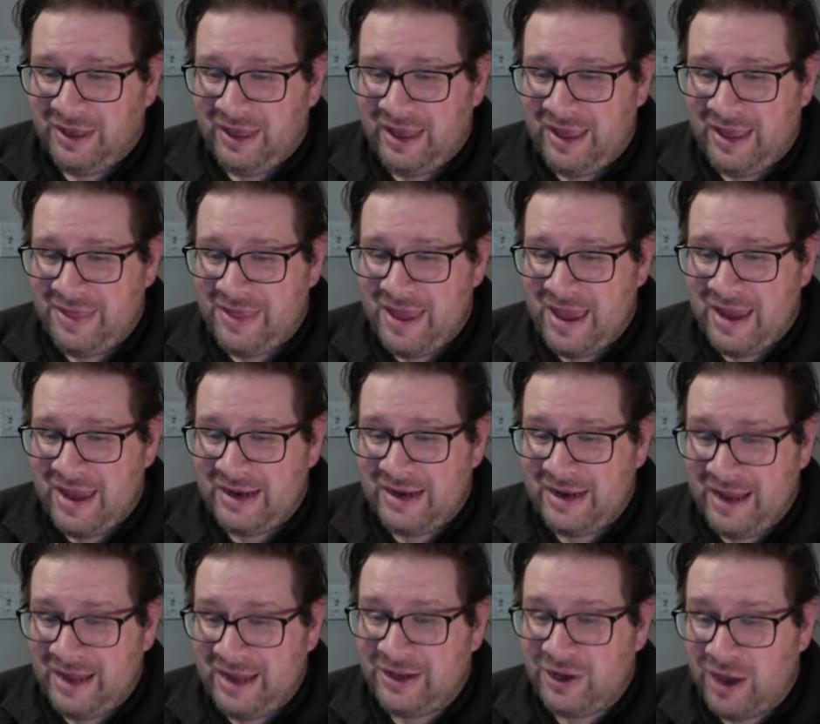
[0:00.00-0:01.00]
And then,
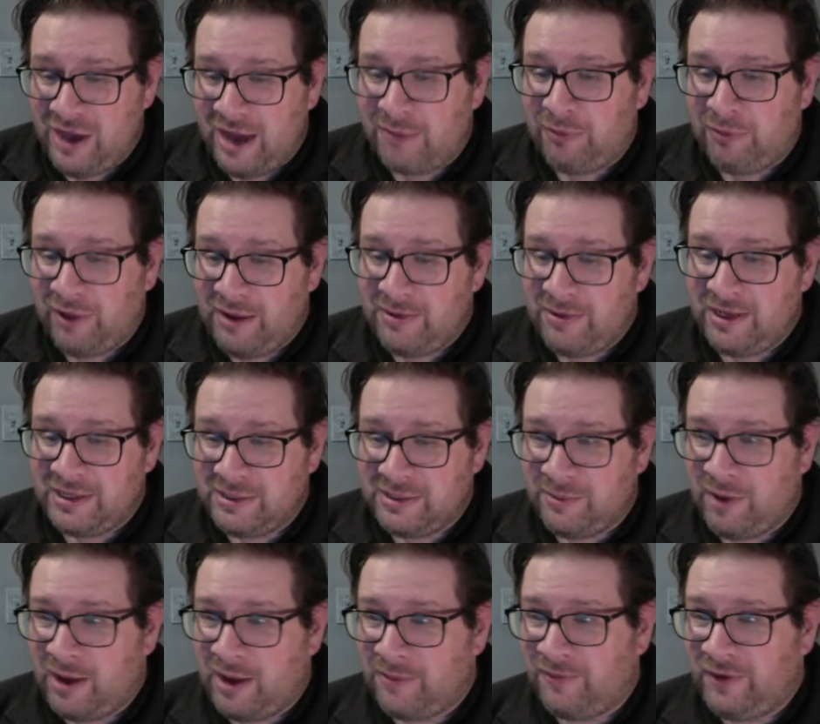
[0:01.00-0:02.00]
you got to play him against the
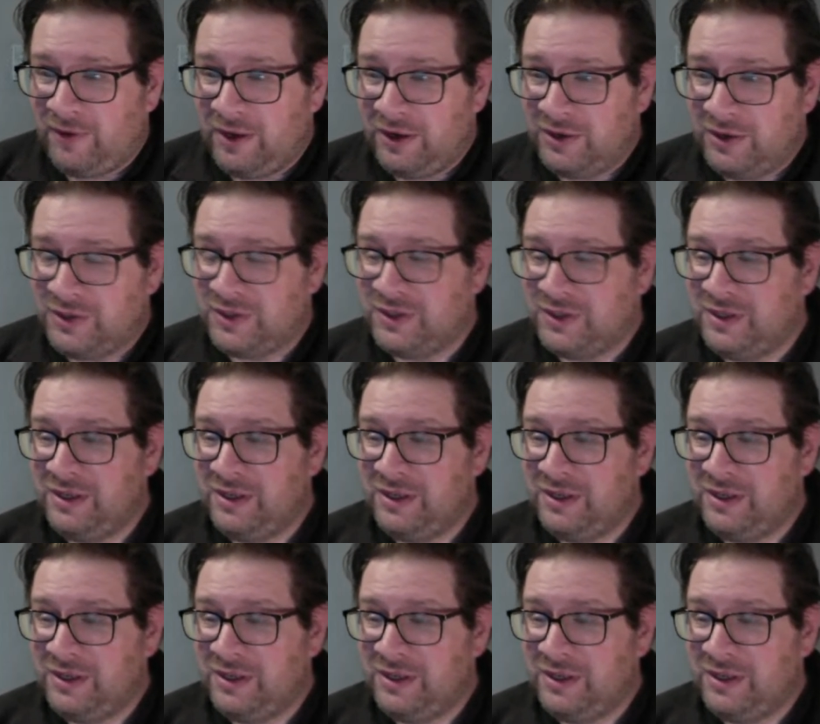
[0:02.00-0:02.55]
bottom feeders.